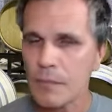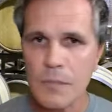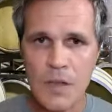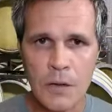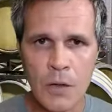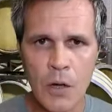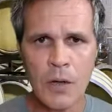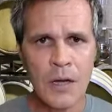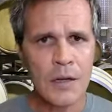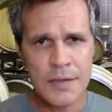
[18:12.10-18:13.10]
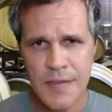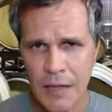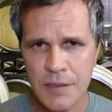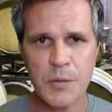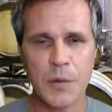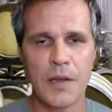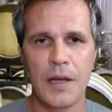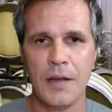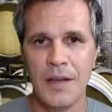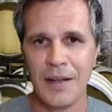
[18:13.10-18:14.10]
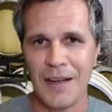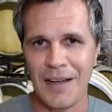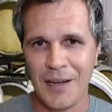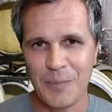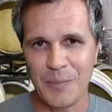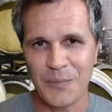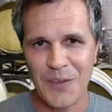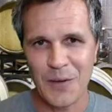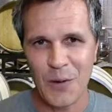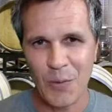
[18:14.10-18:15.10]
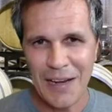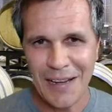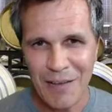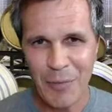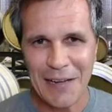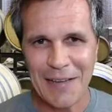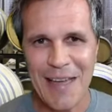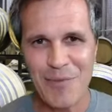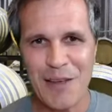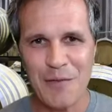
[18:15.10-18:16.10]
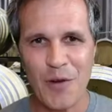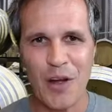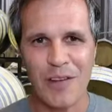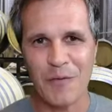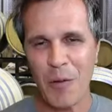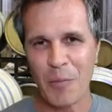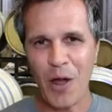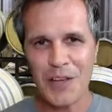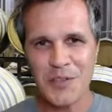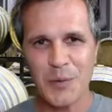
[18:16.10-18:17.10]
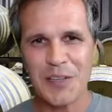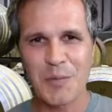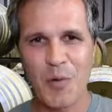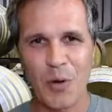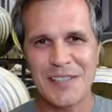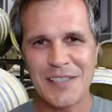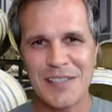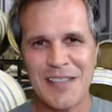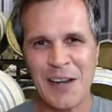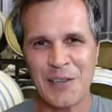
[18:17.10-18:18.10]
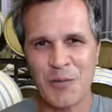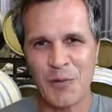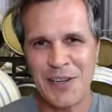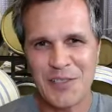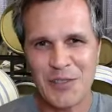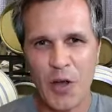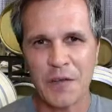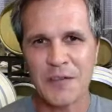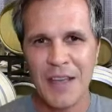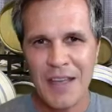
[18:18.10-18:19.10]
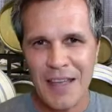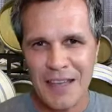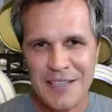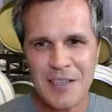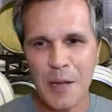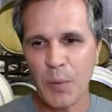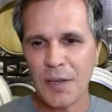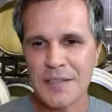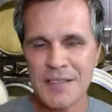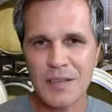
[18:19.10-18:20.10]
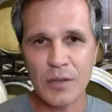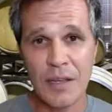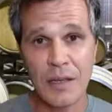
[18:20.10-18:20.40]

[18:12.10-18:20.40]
You know, tannins were there. Um, you know, what I love about Cabernet Franc from last week's Merlot, the tannins are really soft and supple and silky.